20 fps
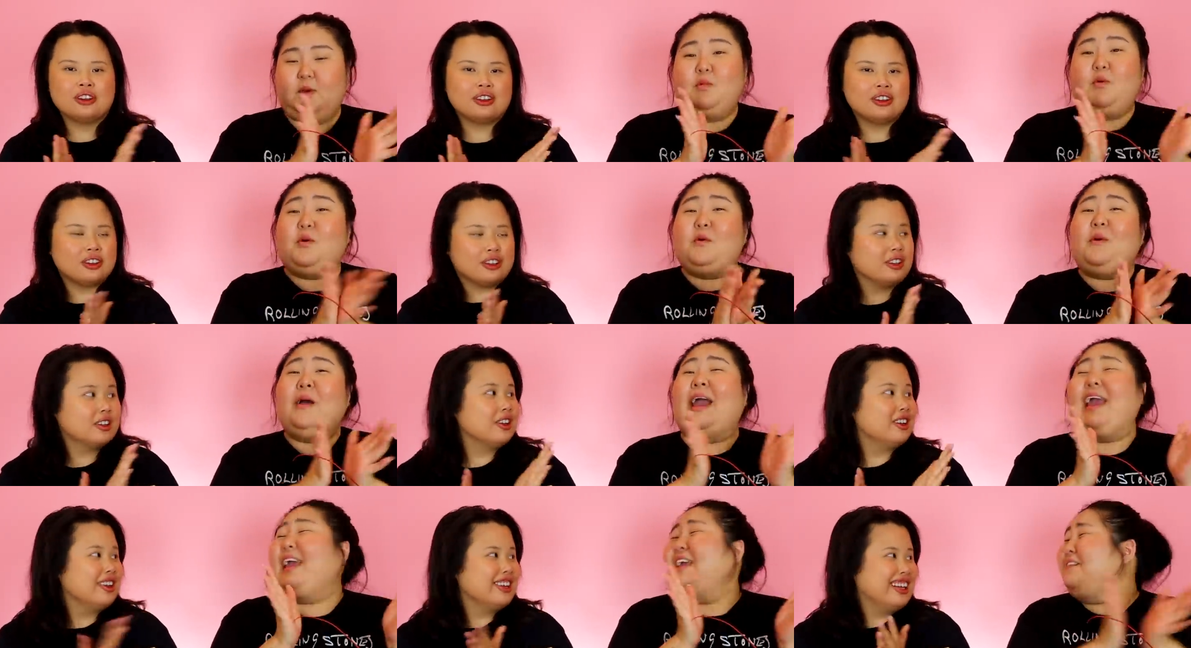
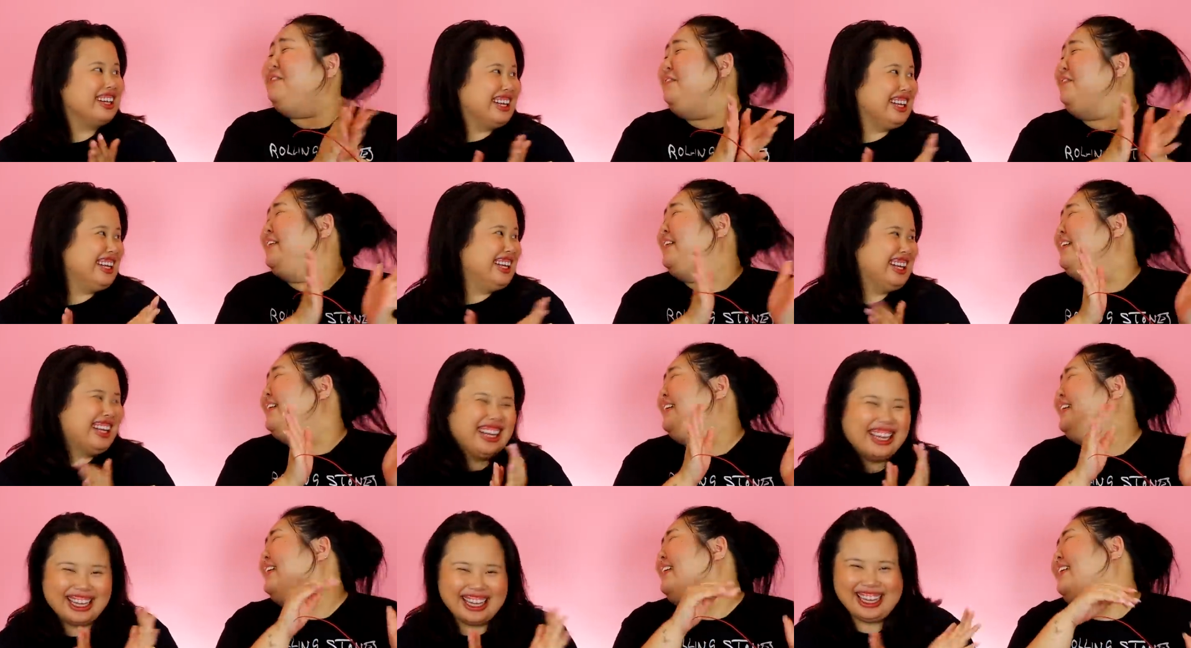Speaker 1: We'll wait
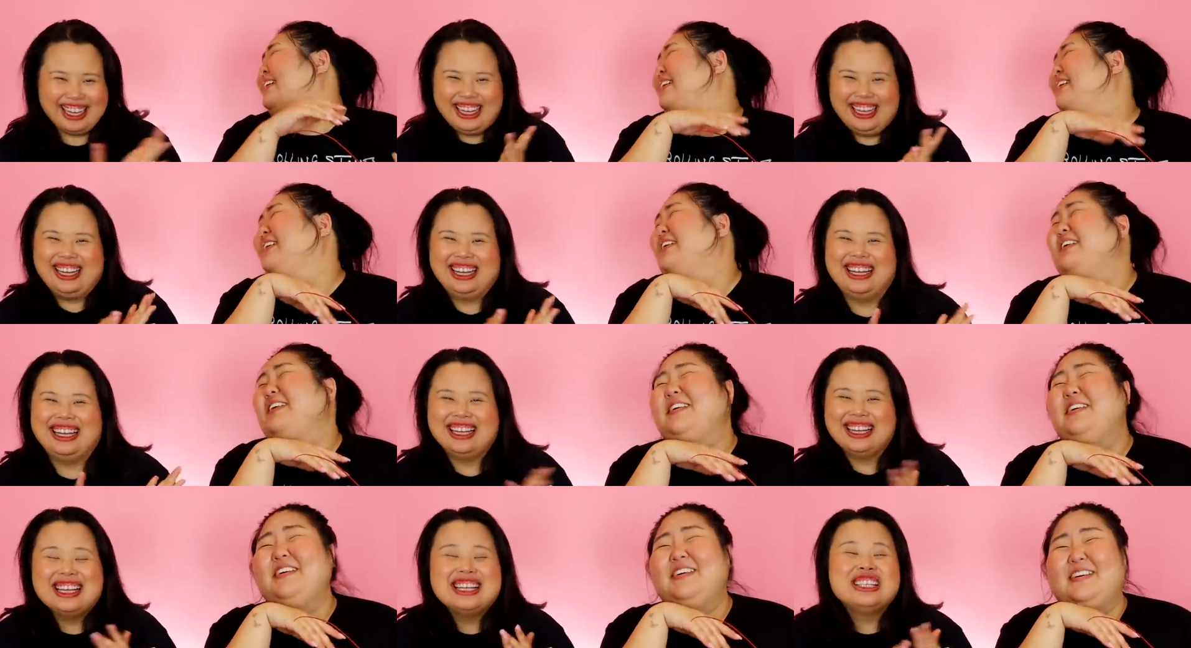for
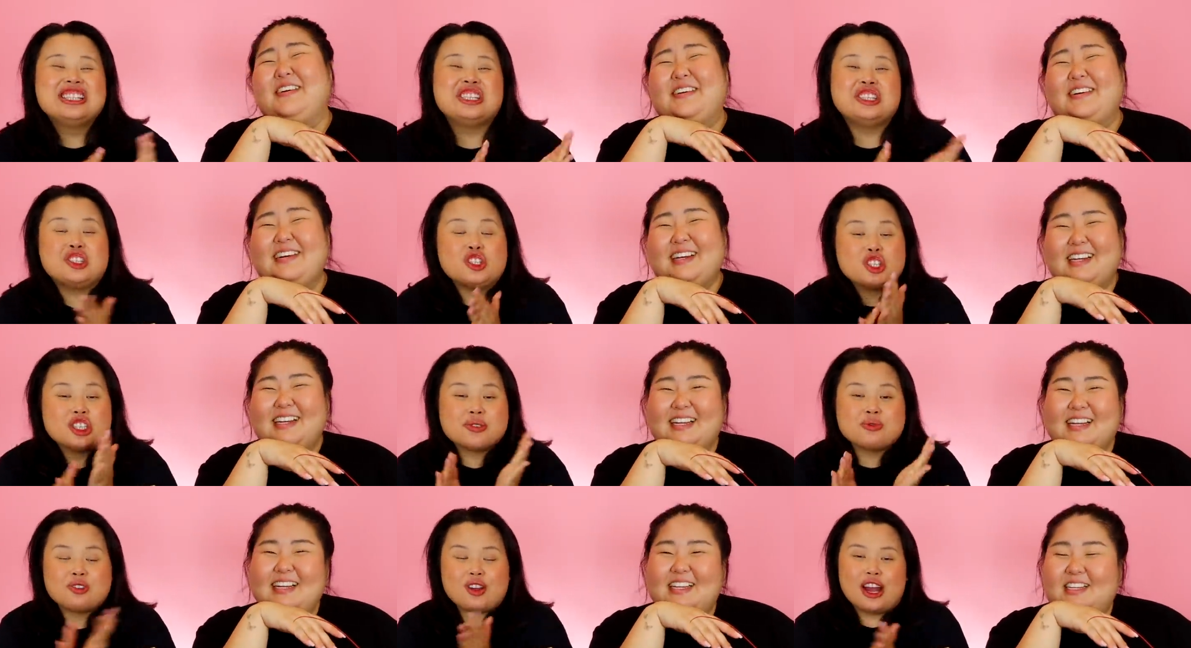you. Did
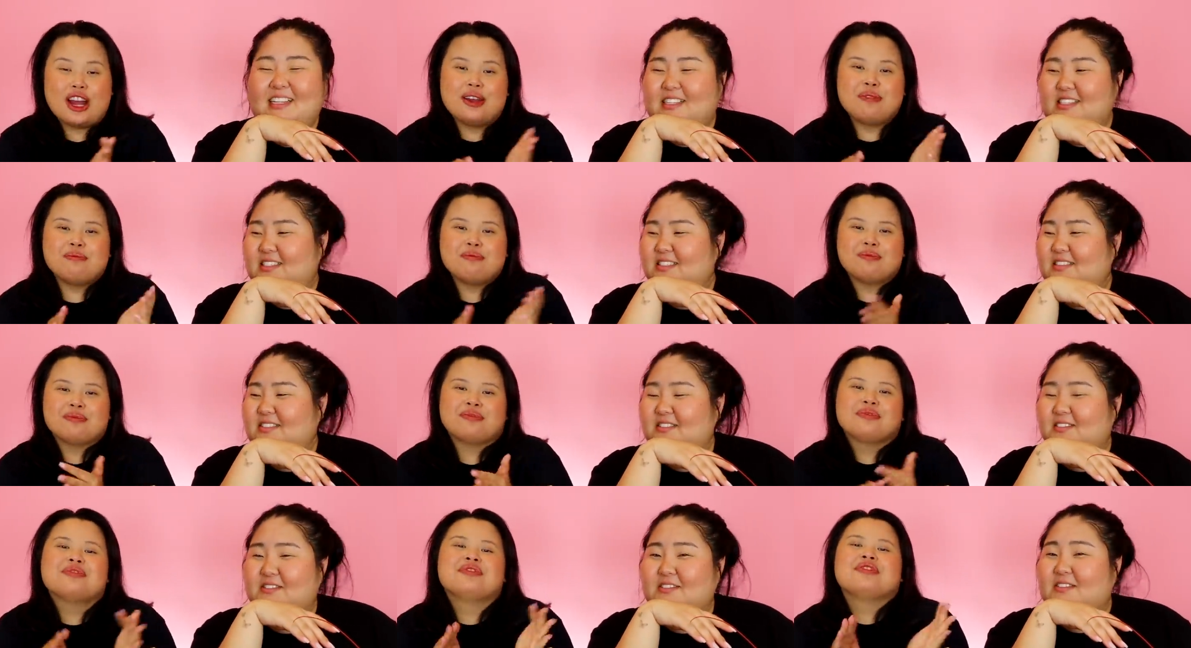you subscribe?
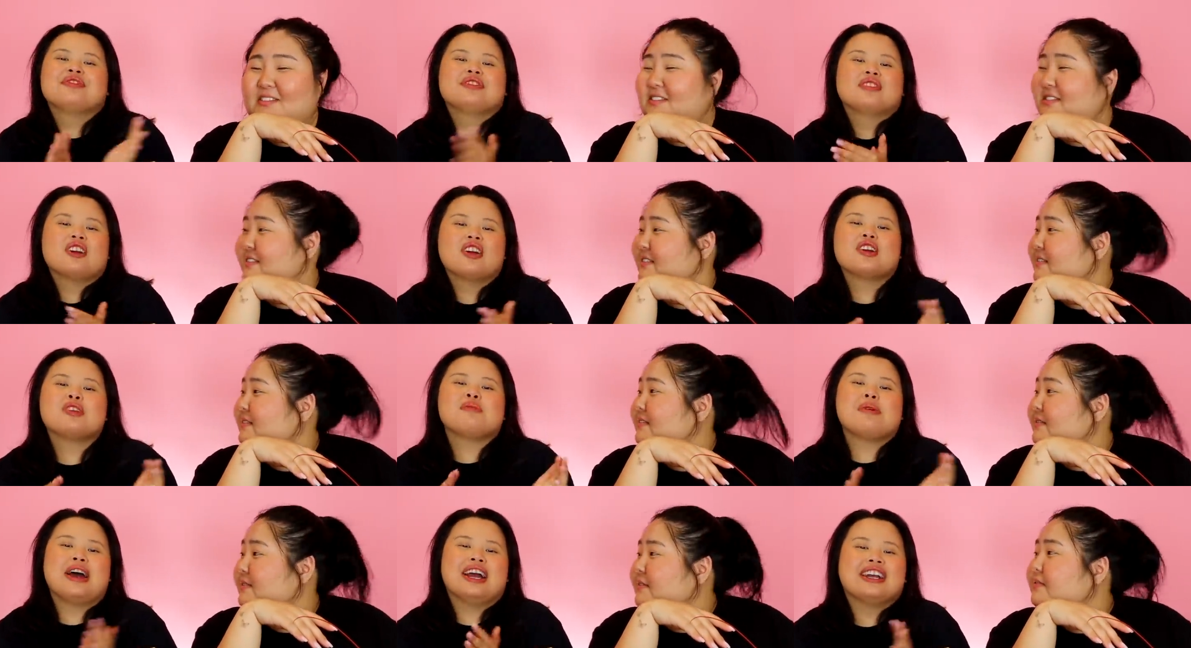Are
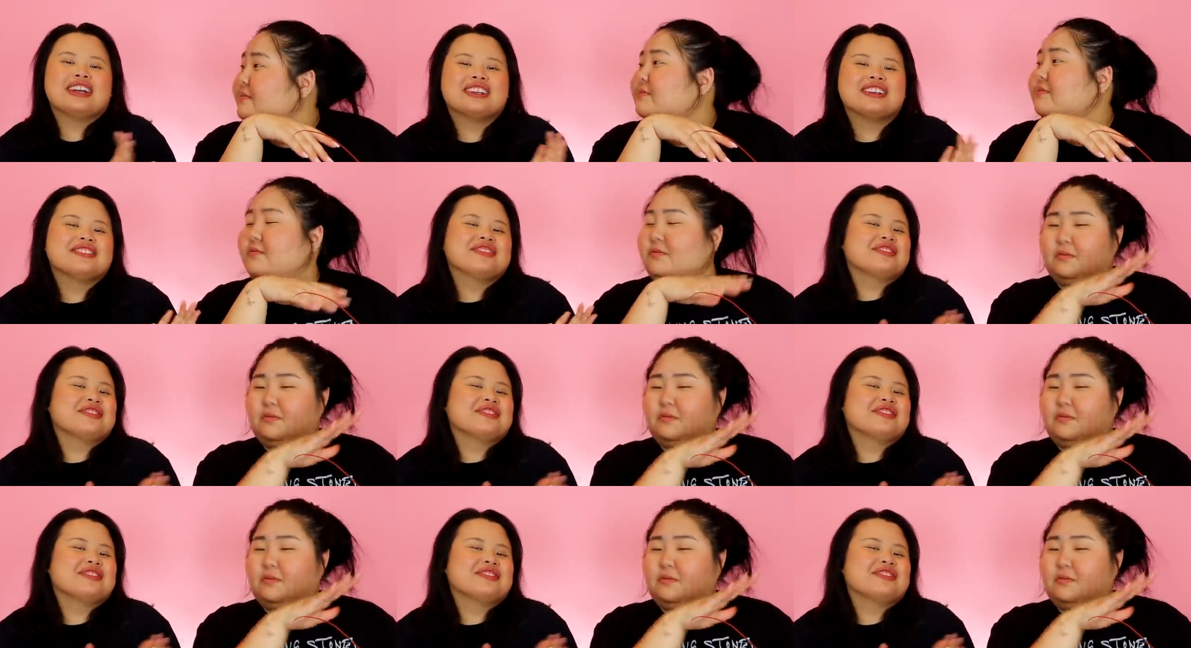you back?